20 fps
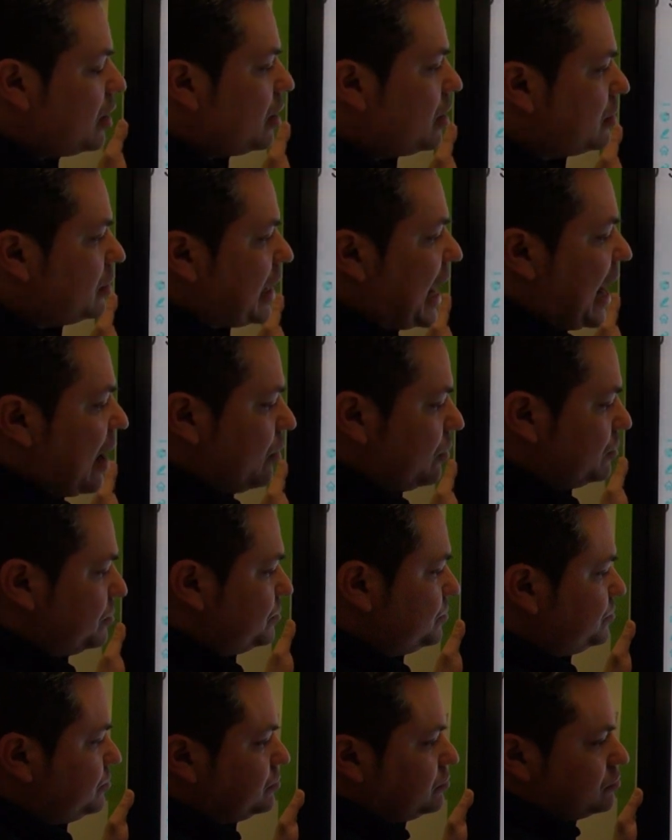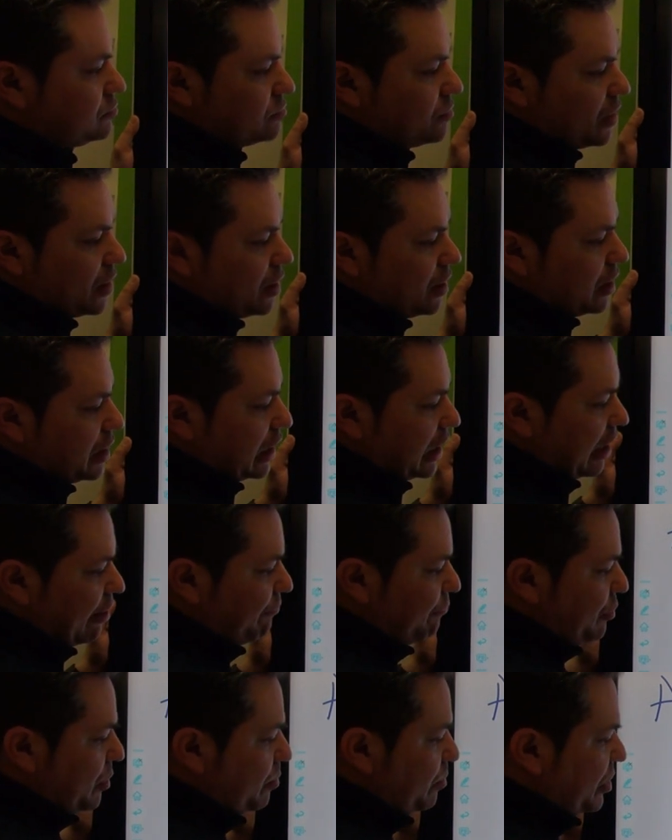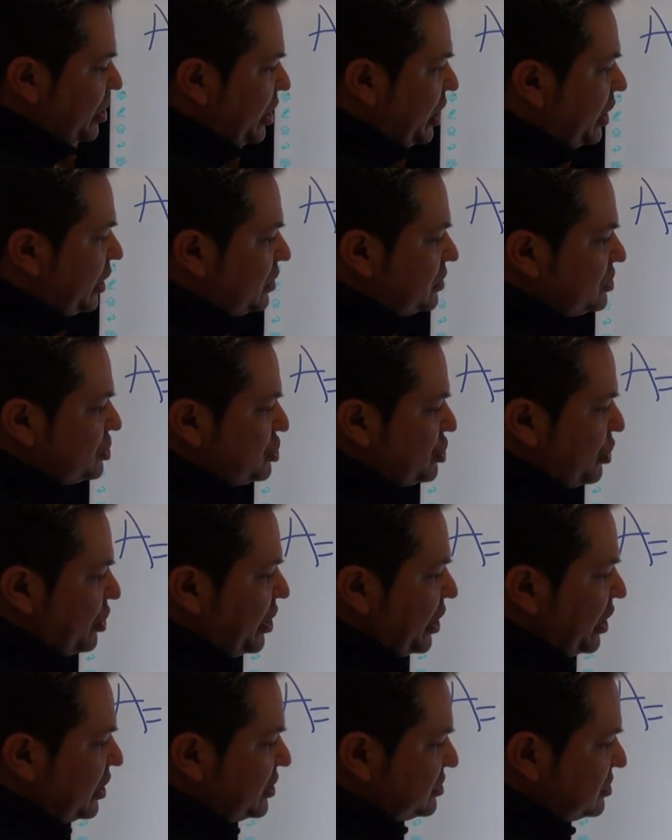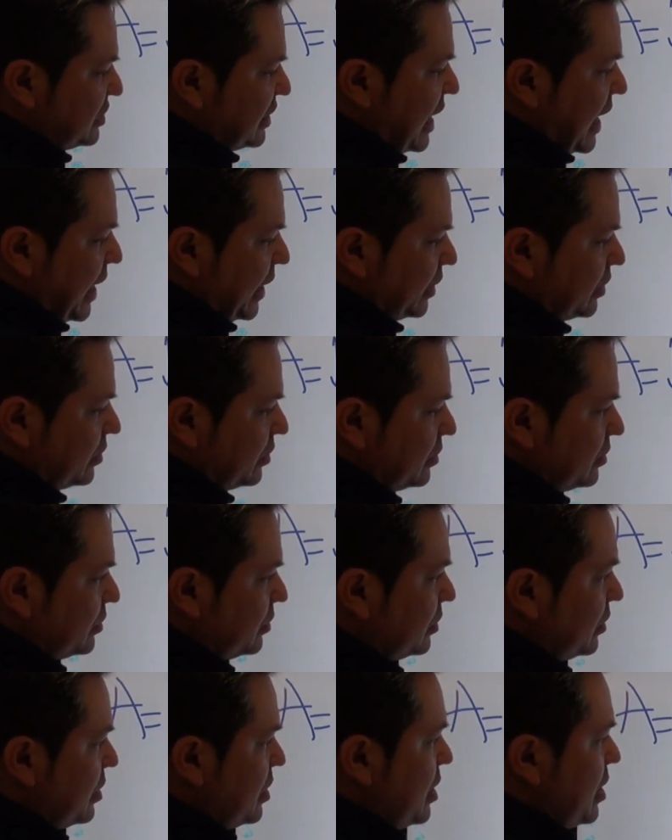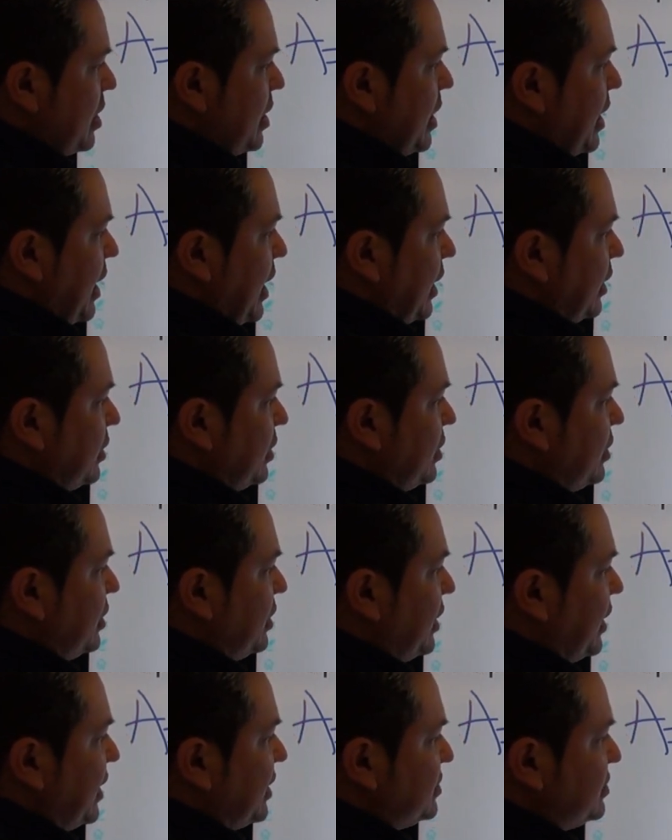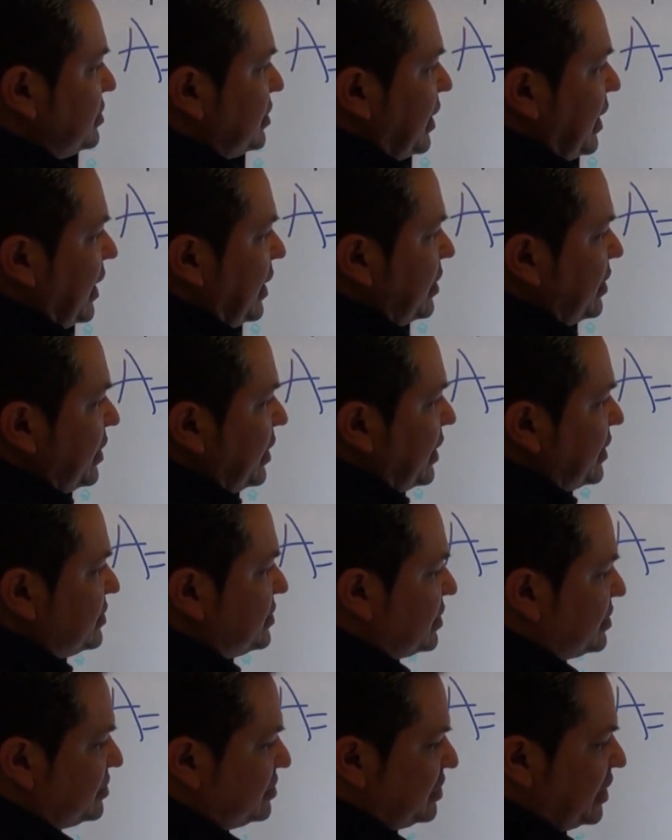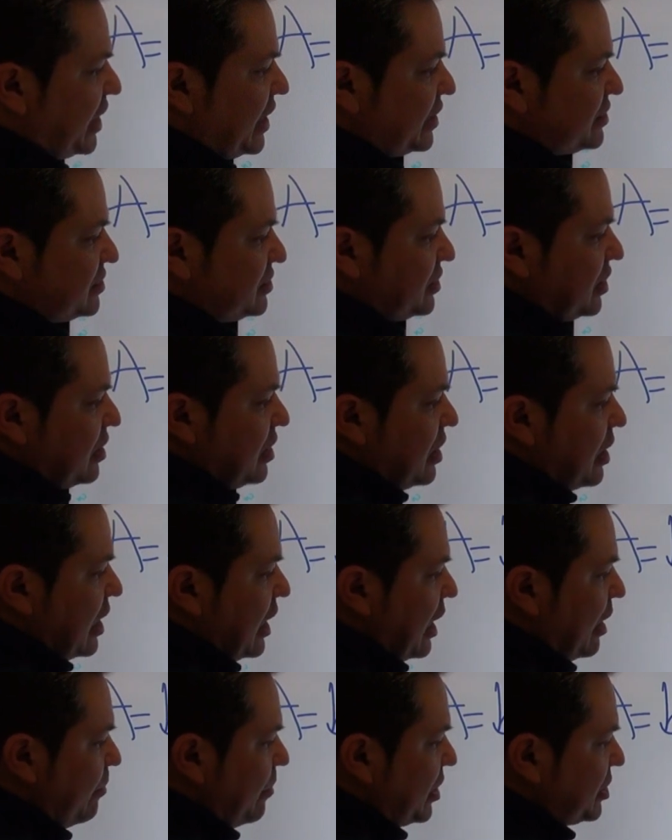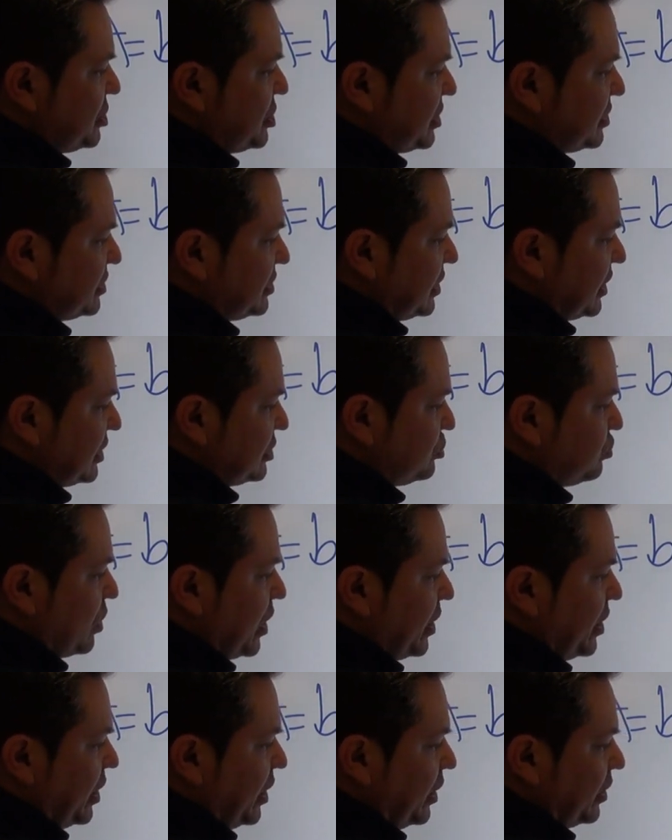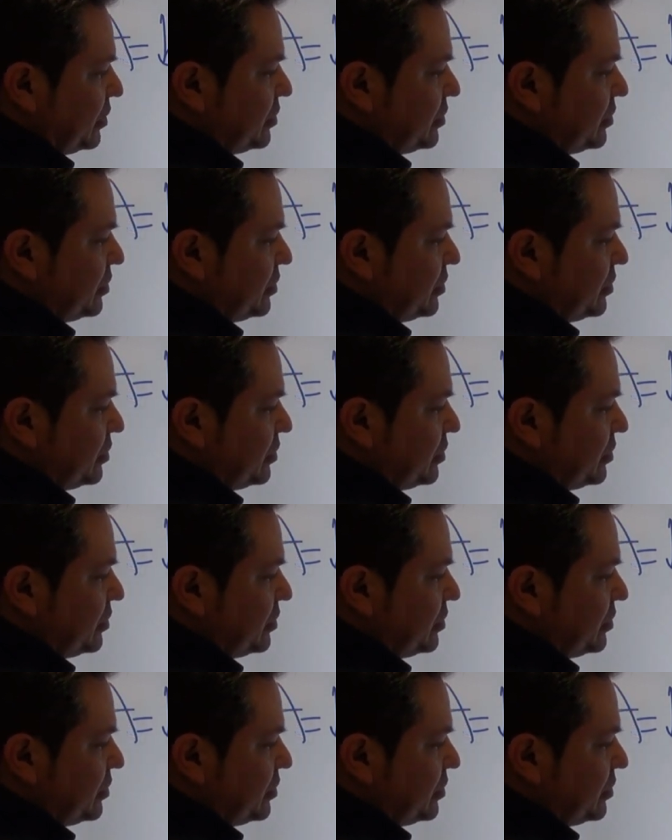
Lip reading: Now, if from here to here is 9, and this is 6, how much is this right here?